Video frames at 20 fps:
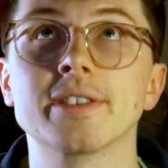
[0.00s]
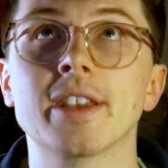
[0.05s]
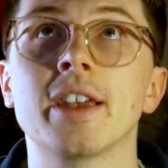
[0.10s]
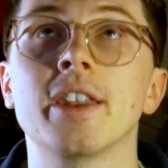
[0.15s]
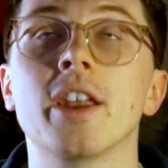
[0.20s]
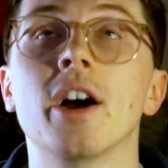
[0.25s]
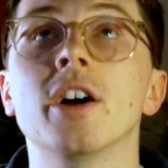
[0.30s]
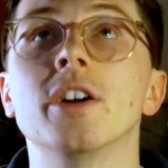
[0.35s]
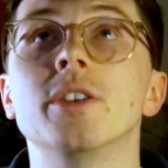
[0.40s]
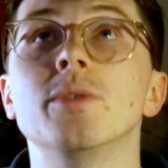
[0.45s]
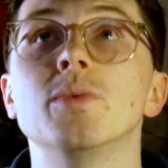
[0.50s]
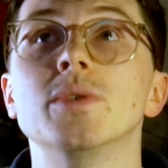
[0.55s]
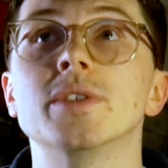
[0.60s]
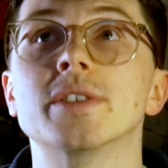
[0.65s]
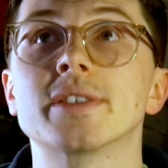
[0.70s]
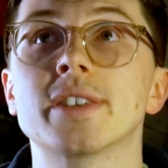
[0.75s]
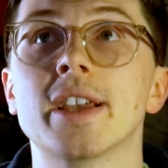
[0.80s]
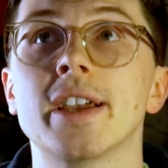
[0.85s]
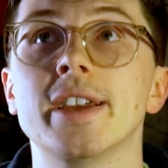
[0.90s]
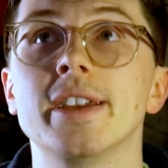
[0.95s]
And I would
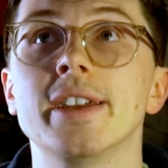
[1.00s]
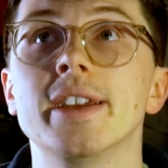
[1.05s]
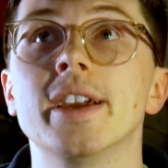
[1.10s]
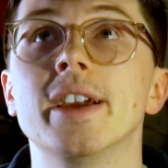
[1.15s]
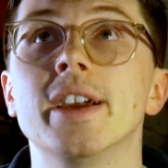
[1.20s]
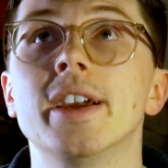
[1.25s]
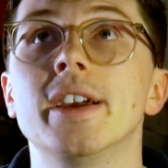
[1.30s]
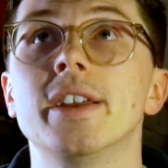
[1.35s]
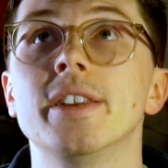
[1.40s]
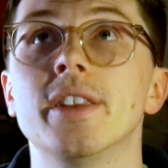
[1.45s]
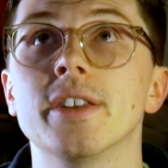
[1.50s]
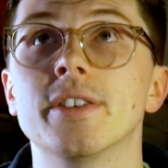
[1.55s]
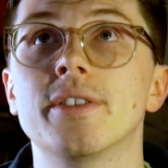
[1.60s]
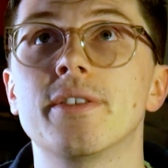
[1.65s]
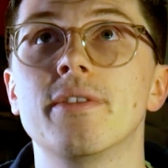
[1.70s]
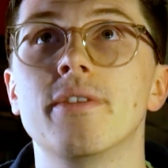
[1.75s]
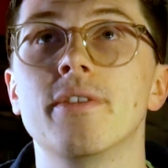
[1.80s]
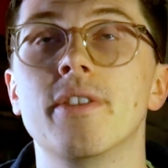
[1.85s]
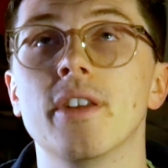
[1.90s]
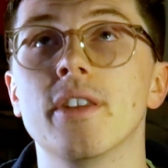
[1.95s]
say that
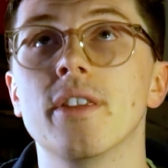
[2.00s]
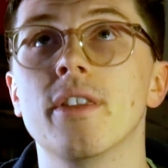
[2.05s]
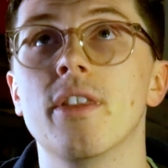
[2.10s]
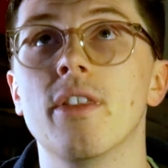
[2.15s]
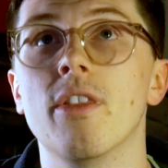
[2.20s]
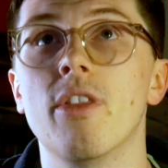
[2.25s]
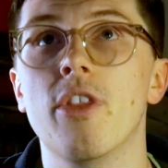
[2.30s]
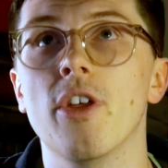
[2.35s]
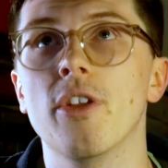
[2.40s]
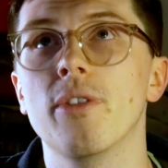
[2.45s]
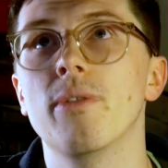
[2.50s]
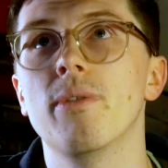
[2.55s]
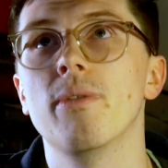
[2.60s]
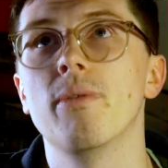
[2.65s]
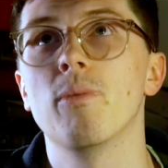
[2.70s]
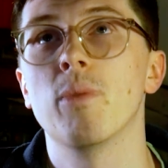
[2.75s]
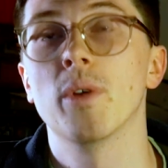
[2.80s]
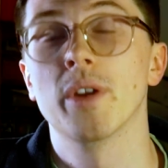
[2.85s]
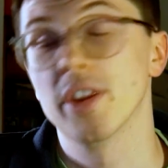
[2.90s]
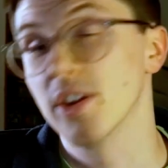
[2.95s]

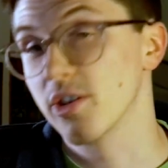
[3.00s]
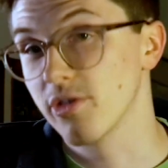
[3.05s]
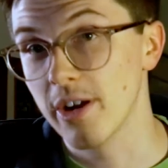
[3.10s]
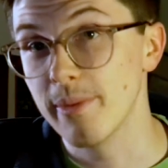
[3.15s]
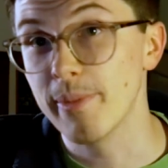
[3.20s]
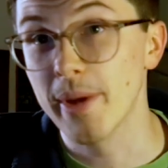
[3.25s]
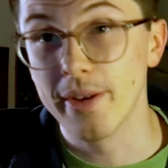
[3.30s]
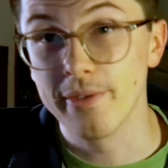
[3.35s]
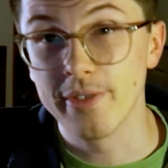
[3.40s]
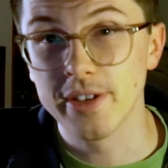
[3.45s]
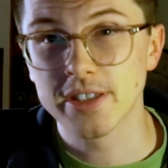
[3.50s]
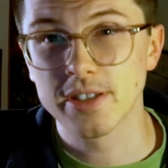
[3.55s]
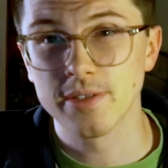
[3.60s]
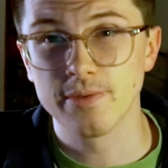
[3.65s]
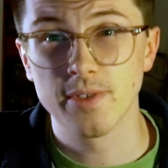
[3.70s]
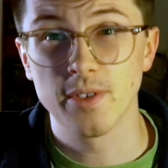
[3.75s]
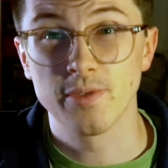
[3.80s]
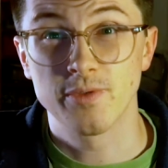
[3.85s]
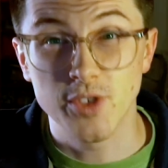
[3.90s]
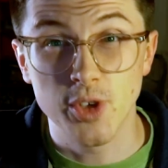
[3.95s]
one of the great benefits
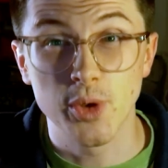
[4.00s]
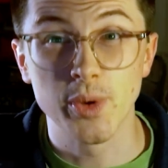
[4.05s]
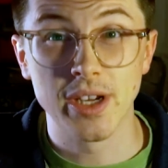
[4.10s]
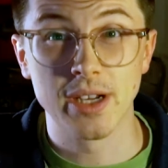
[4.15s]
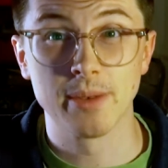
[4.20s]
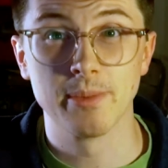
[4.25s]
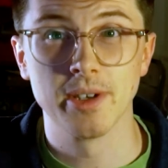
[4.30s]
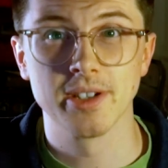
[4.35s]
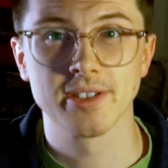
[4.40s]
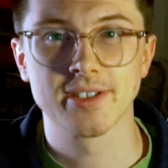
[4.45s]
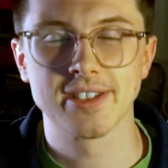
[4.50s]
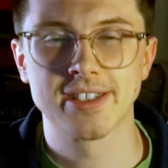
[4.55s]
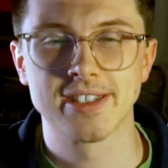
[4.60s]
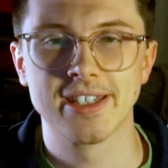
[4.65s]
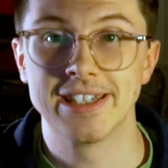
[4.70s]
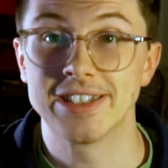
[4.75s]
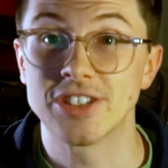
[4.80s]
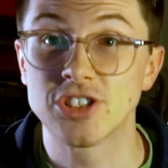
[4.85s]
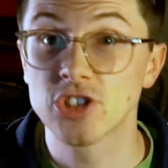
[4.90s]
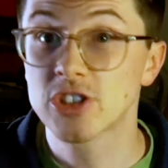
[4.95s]
of doing a master's here
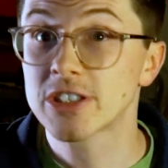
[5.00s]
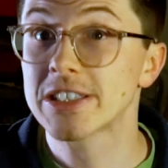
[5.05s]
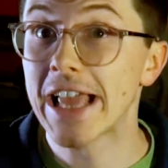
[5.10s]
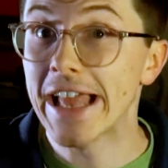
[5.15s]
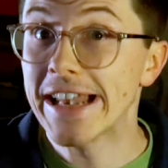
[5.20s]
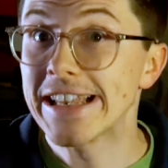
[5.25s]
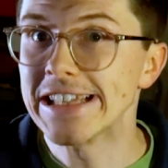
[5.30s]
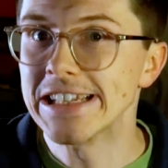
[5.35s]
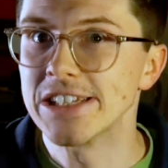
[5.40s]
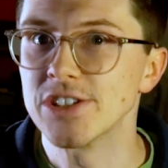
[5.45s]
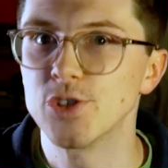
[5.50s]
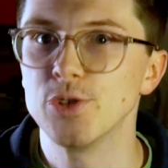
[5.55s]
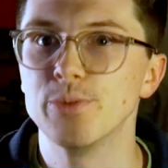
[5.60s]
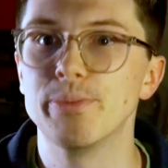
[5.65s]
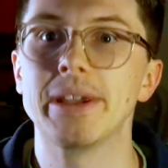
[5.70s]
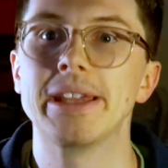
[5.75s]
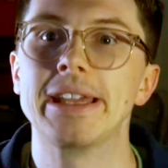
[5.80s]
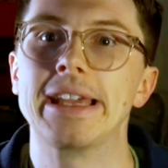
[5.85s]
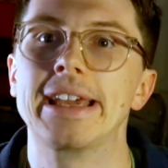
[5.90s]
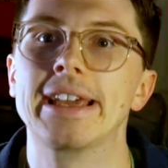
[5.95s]
is just getting to
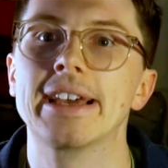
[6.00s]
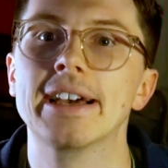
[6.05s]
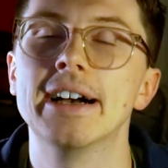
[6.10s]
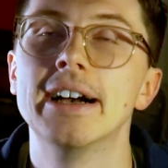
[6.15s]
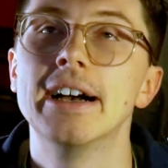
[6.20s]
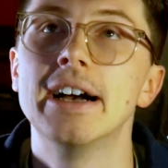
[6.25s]
be here.